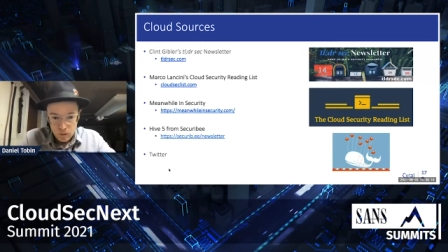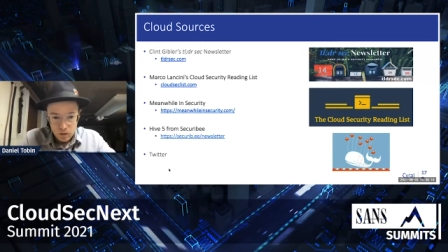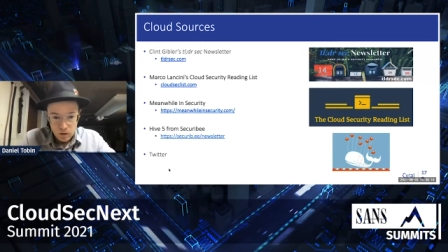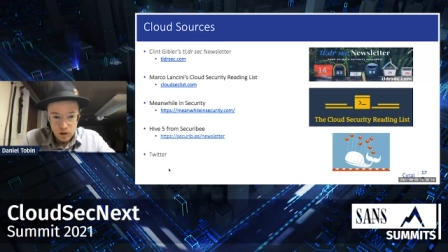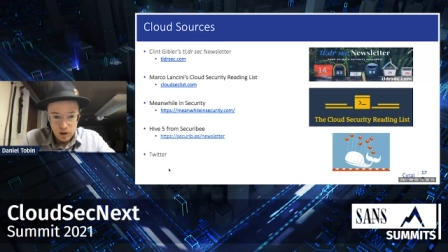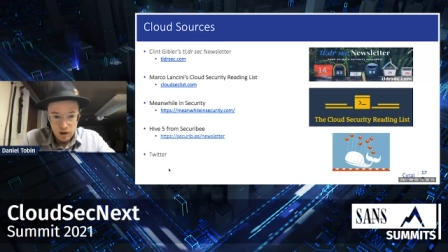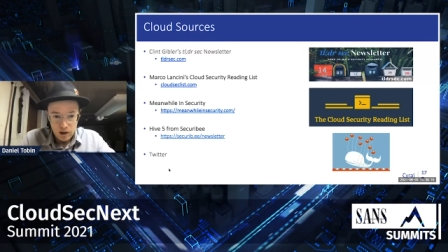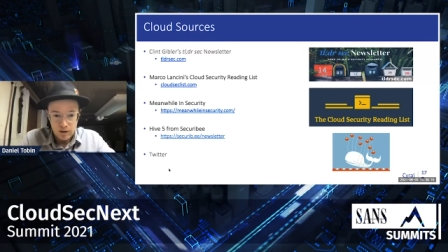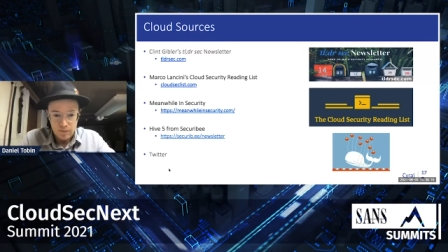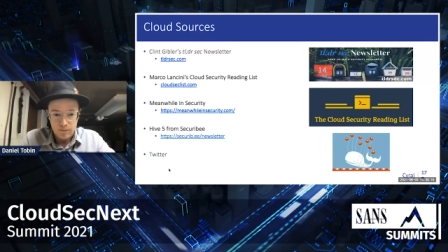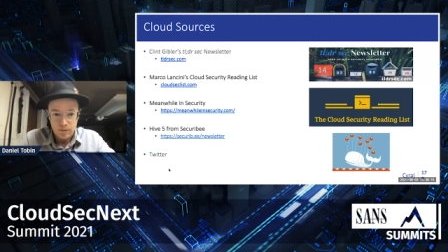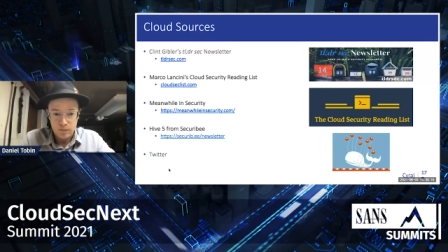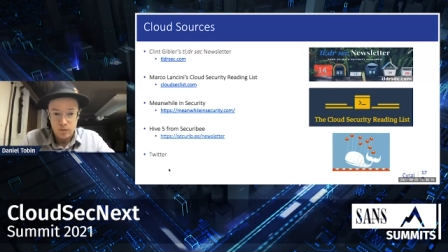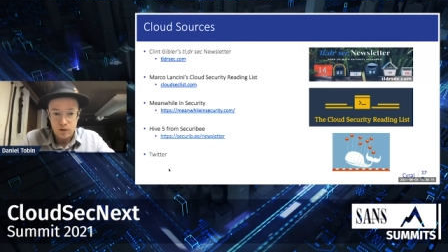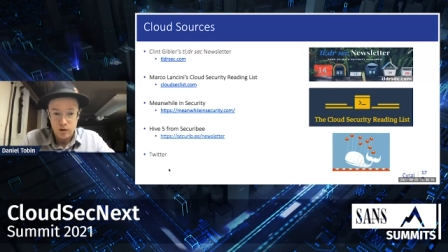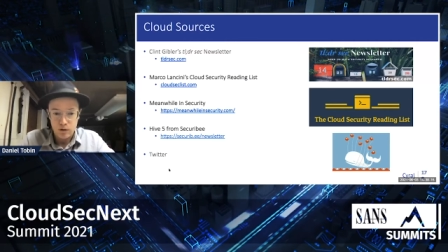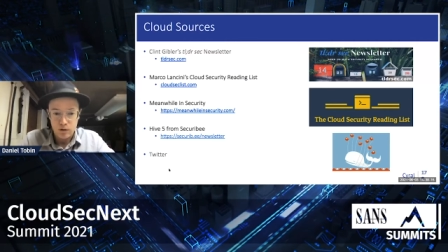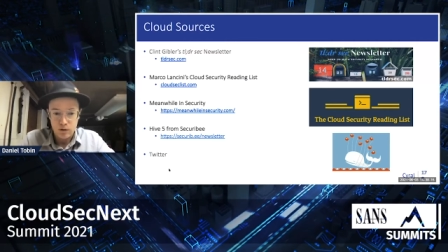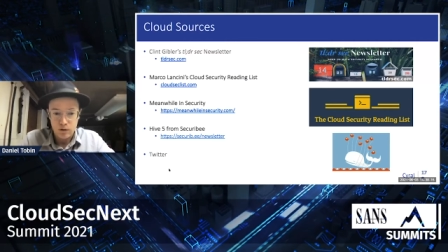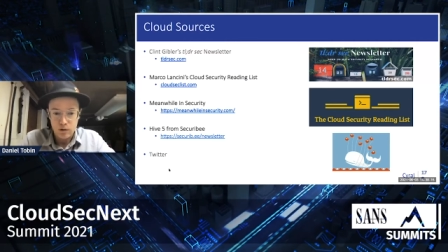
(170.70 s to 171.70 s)
Uh, from
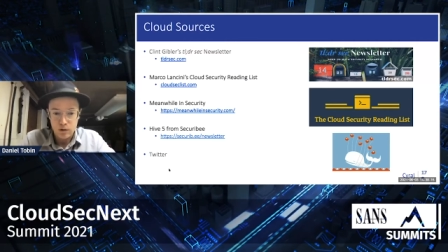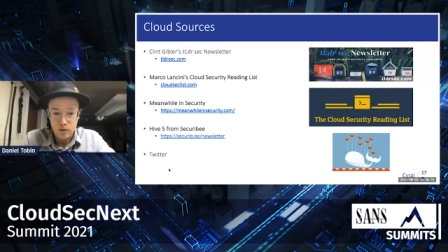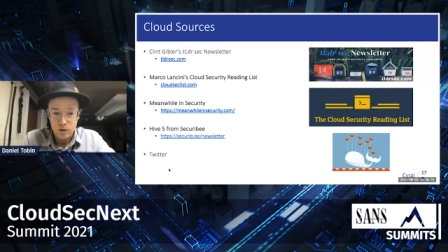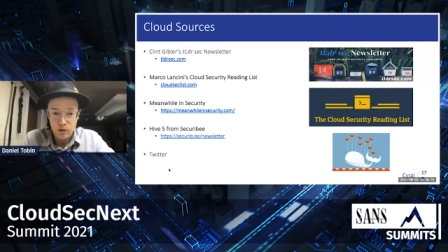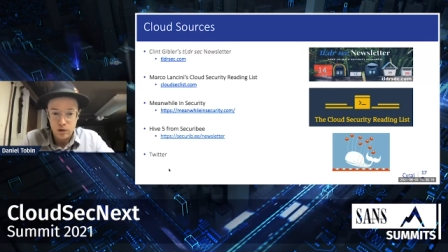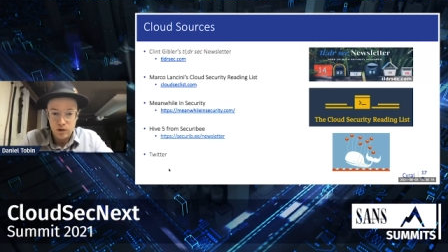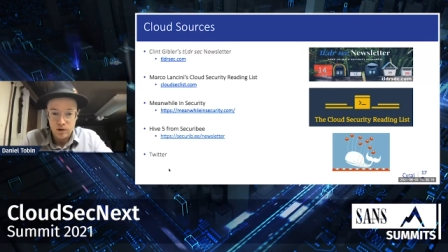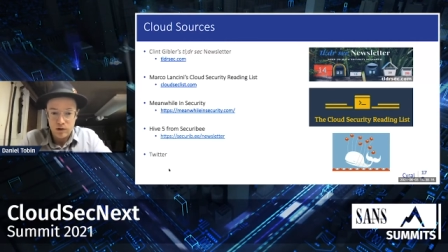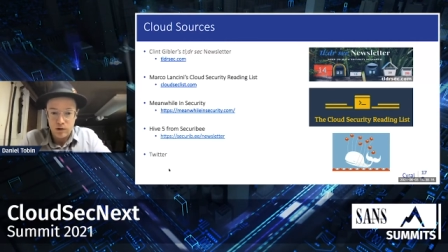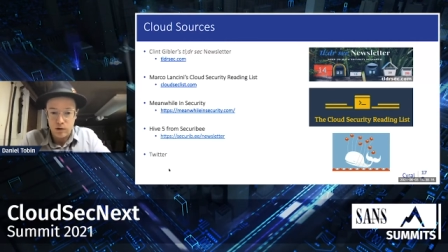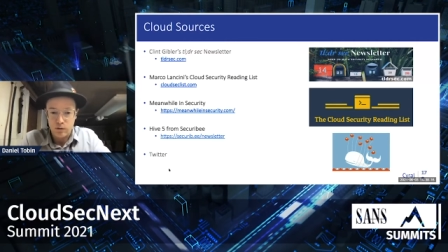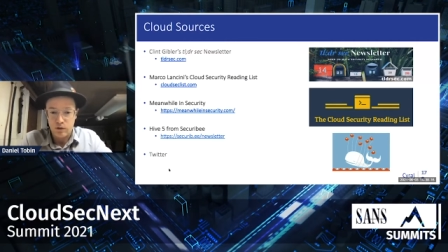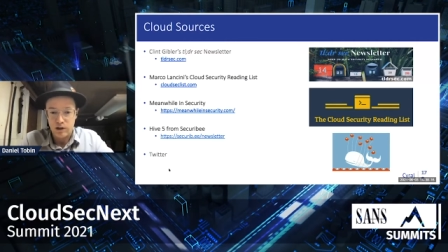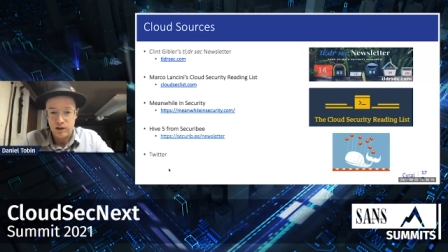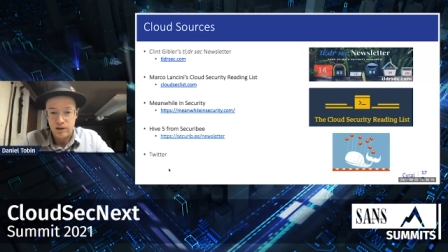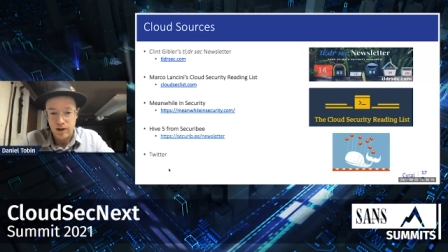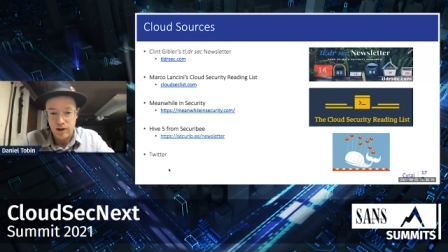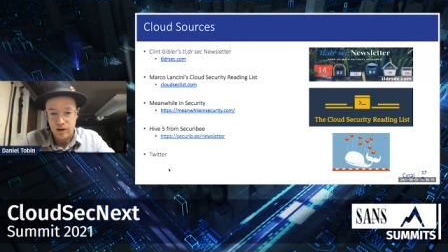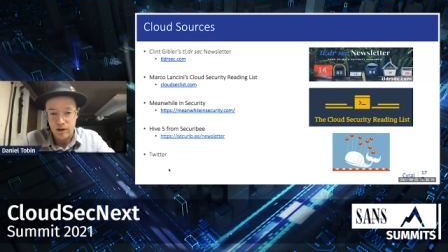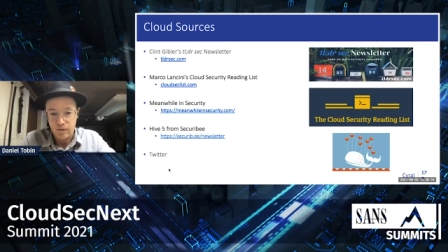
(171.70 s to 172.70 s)
new to also a
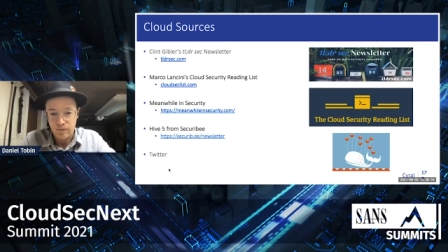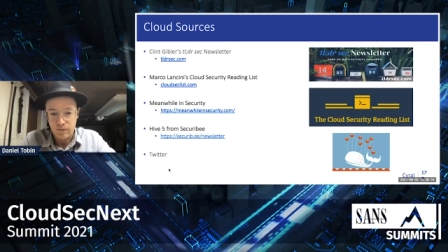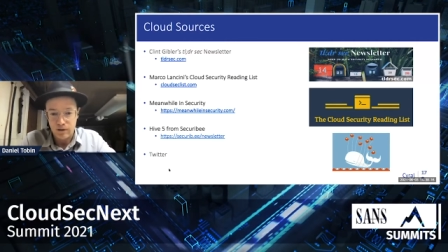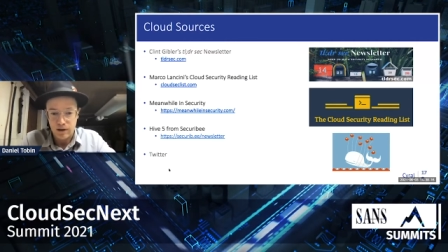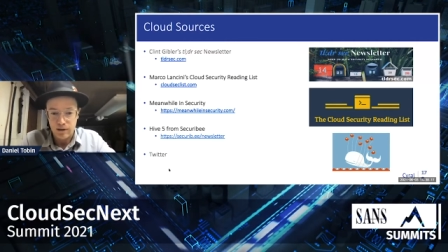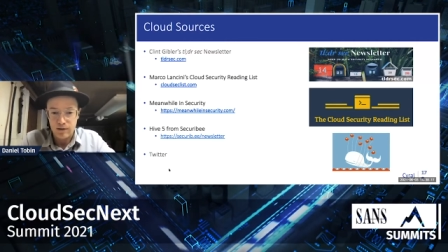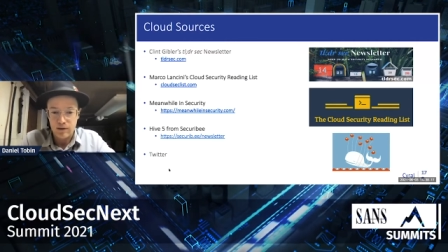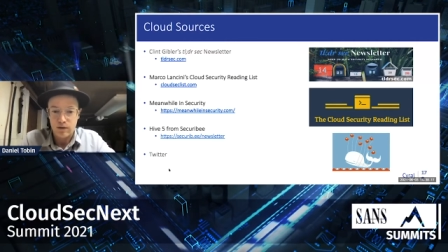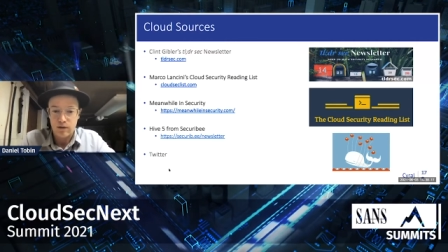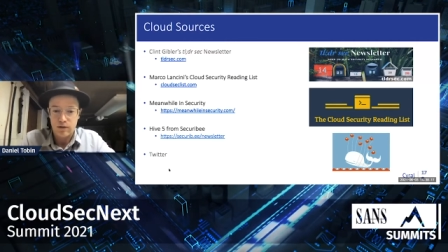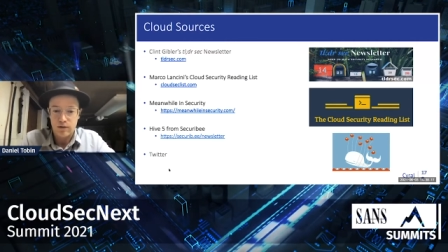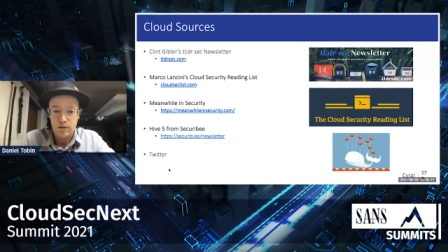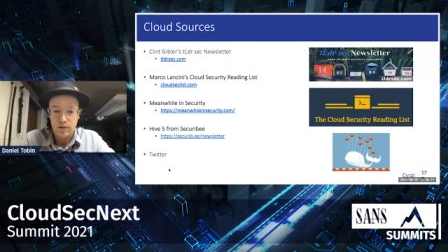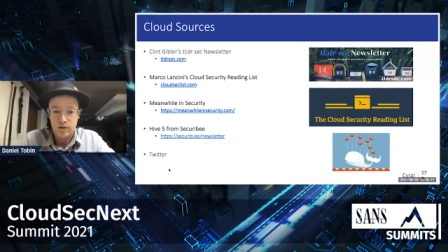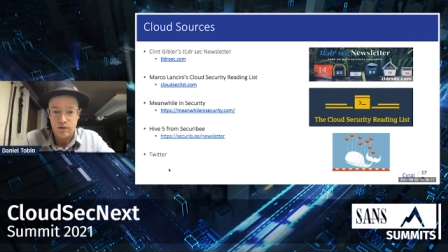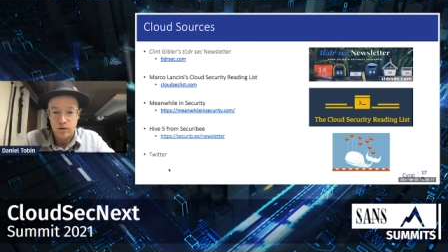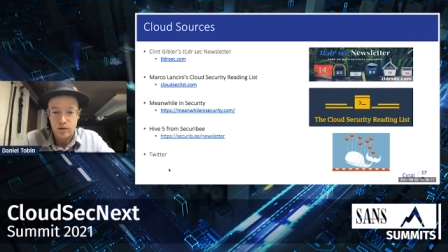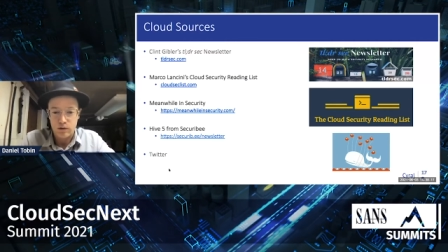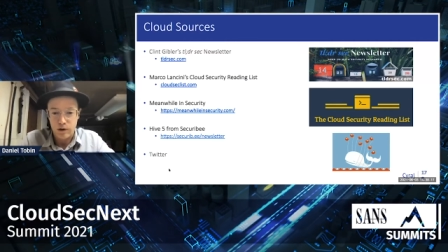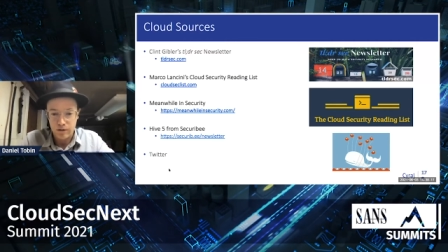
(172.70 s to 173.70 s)
rundown of announcements
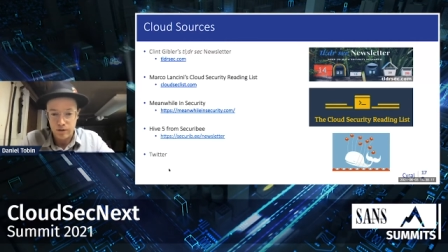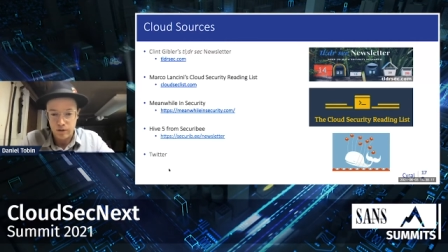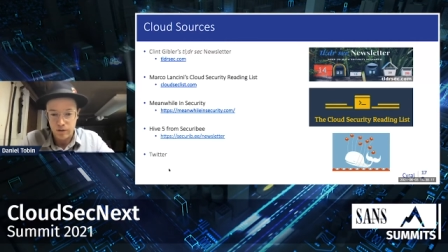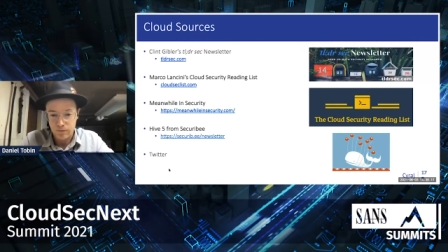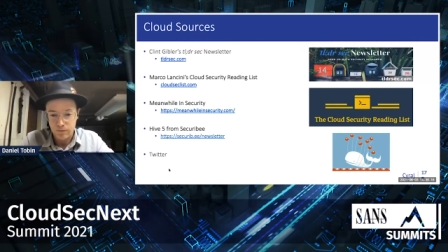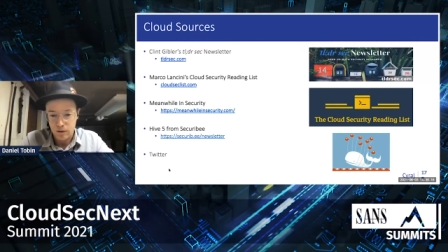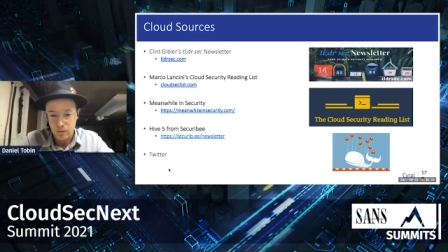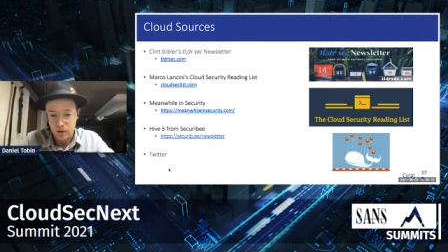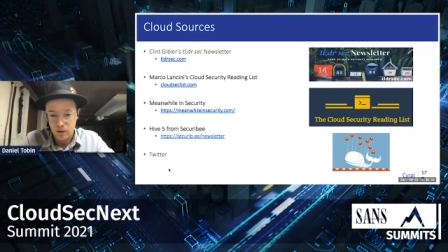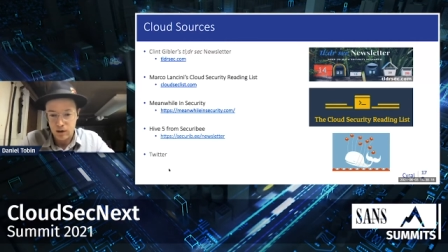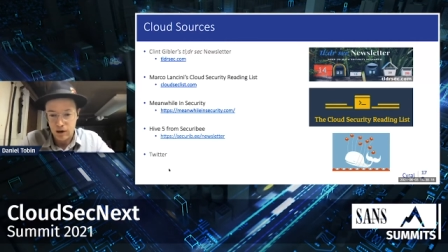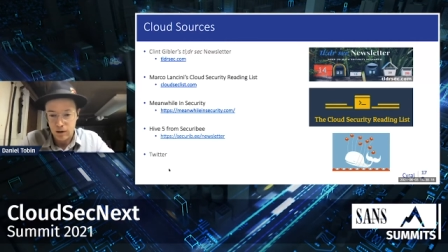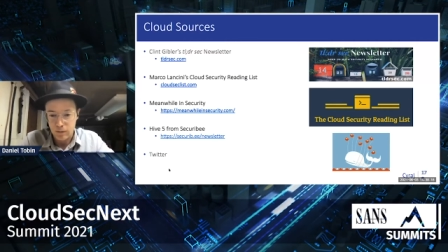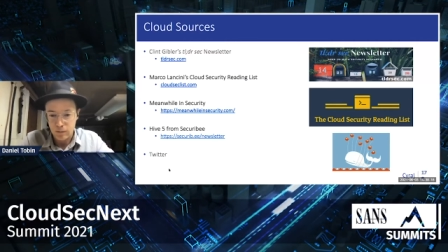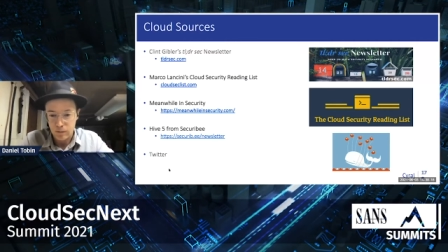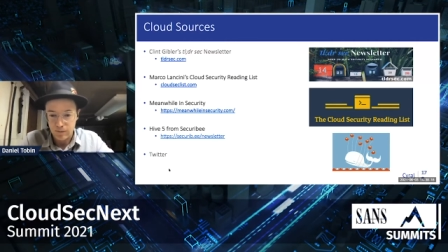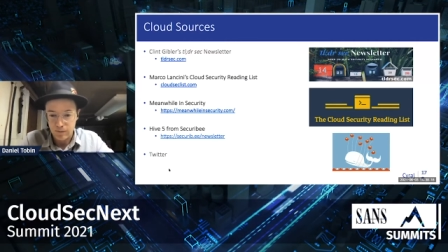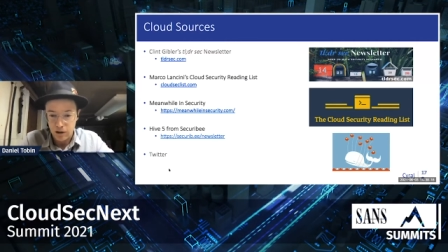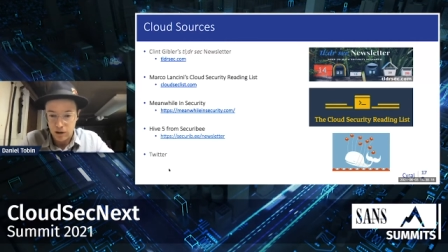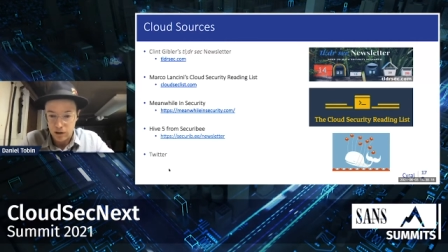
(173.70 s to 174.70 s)
directly from the cloud
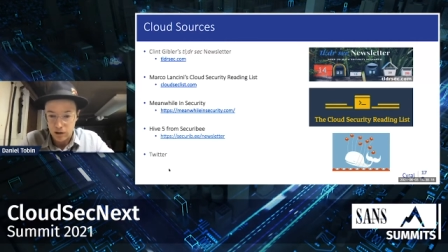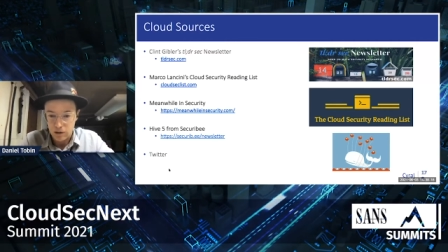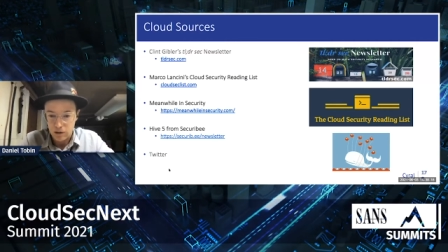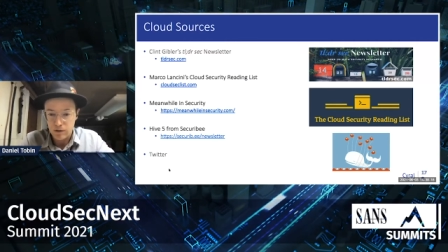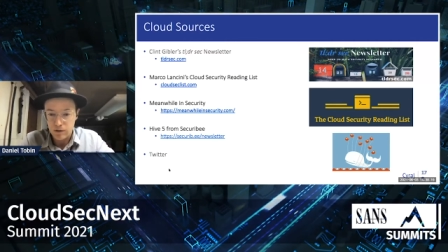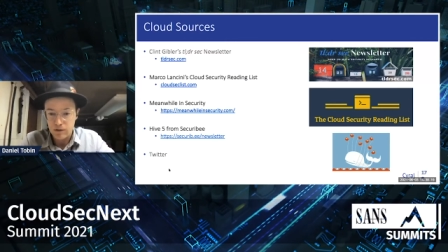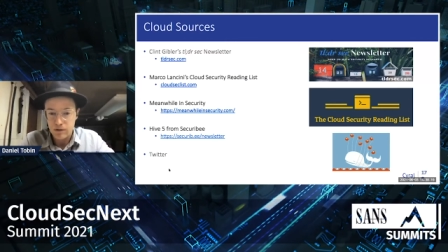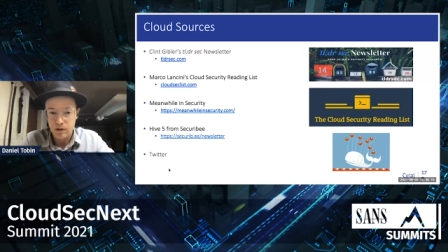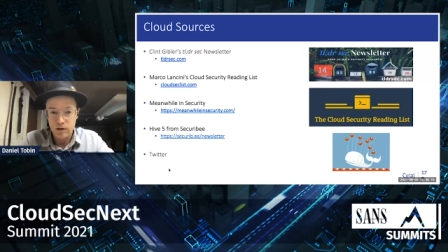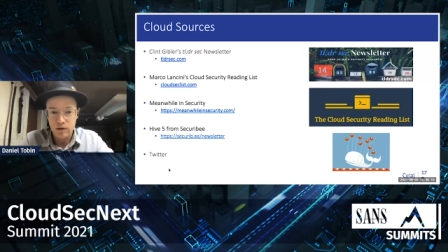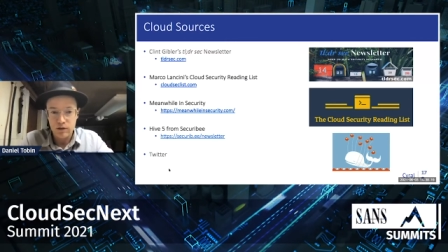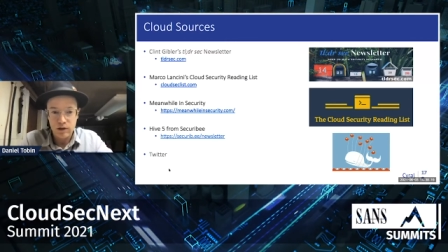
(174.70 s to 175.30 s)
providers.